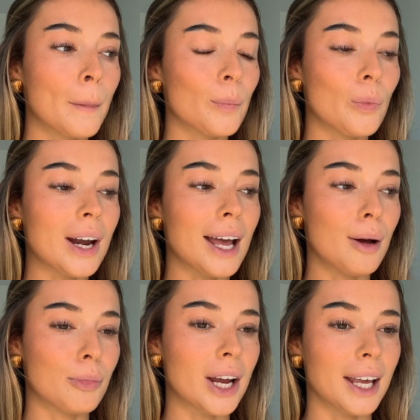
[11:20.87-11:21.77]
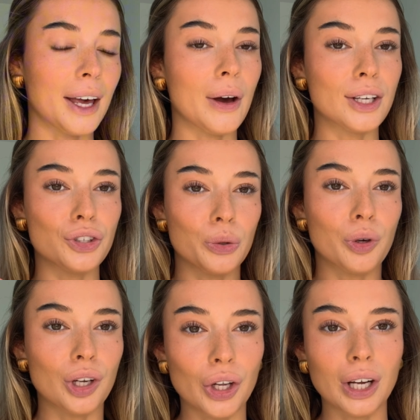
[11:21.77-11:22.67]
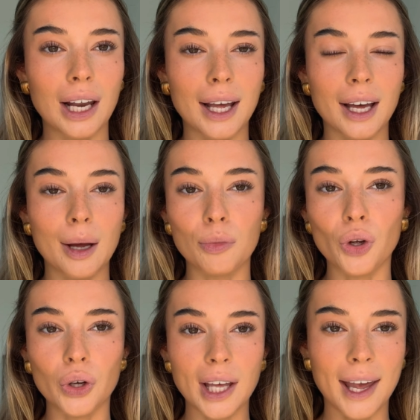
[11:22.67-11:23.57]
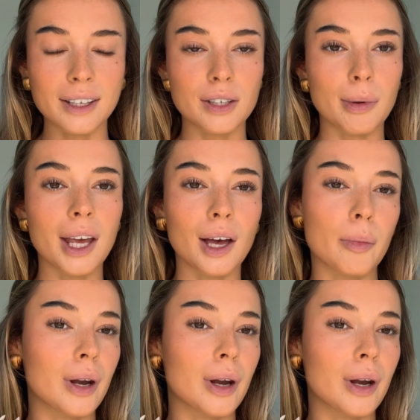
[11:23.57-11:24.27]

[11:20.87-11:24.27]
When I am breaking out, I do want to look like I'm not caked in makeup,